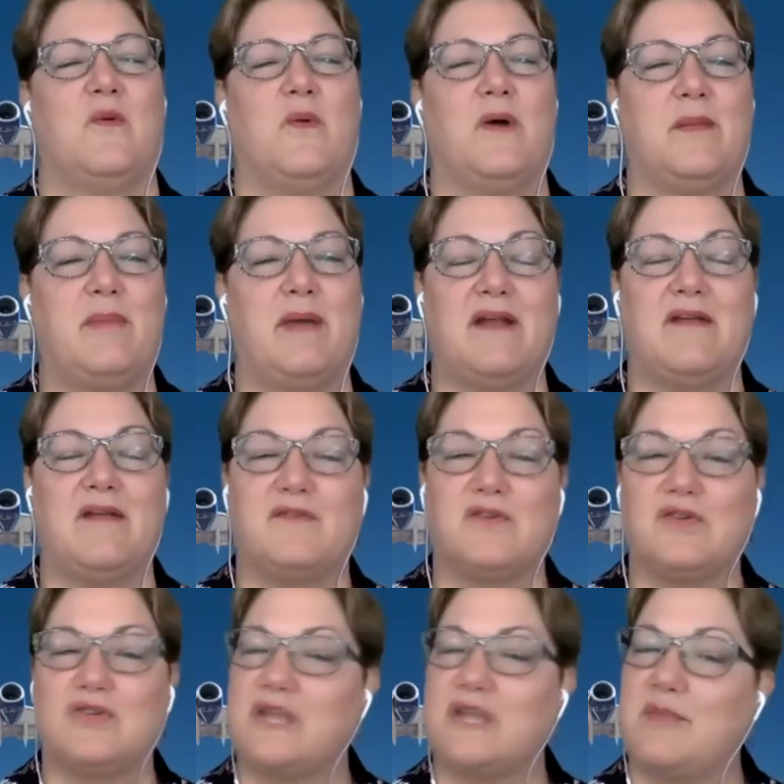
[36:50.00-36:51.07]
what about a
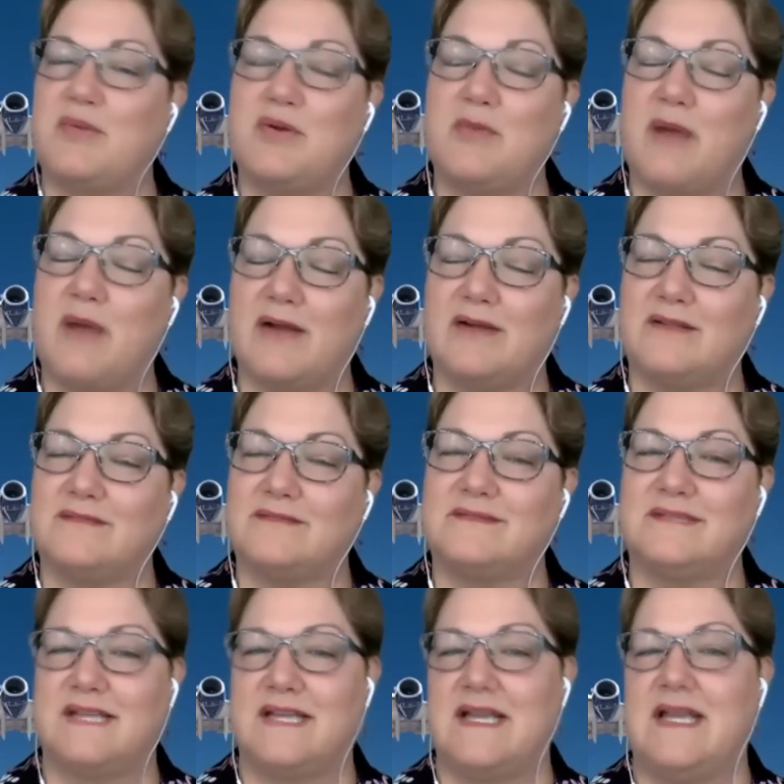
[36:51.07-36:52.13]
full shampoo bottle?
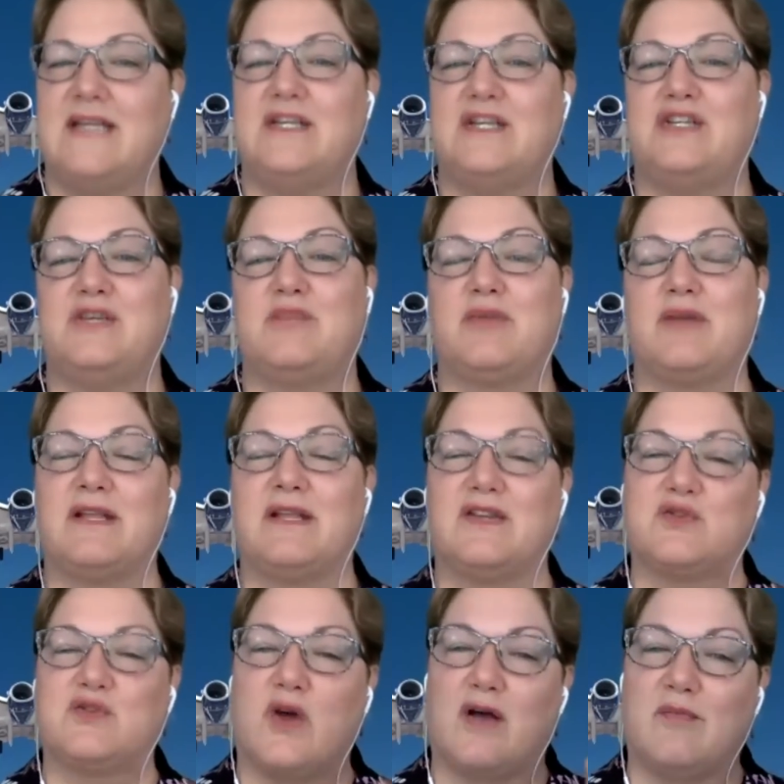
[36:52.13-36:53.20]
Did you bring
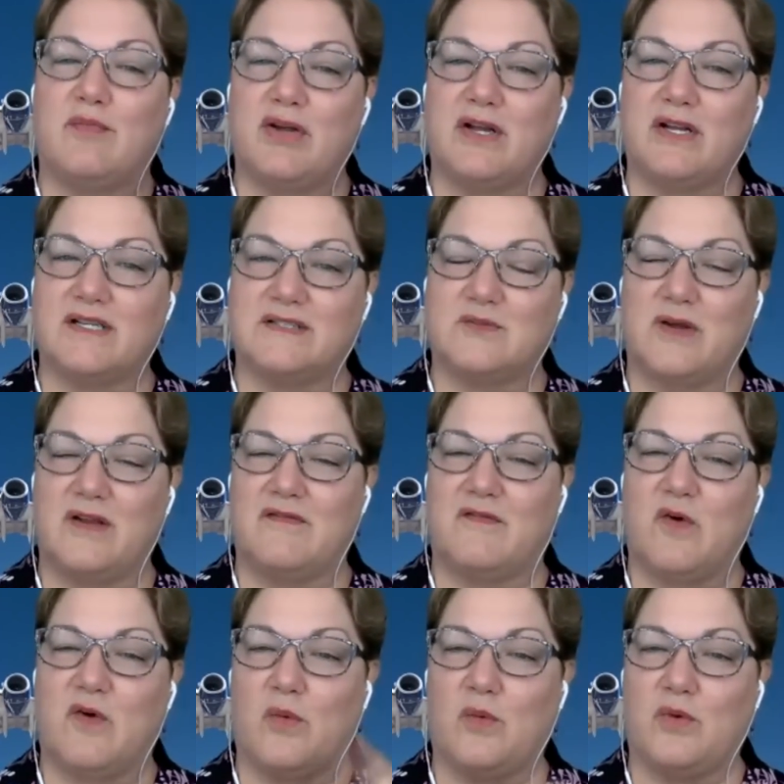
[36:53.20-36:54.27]
those 12 books when
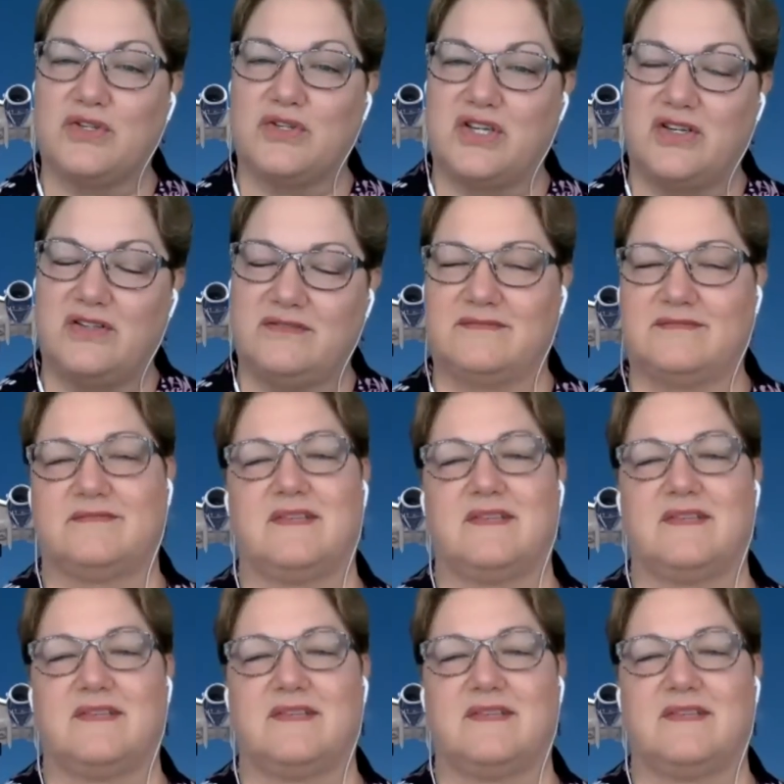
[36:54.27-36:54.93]
four will do?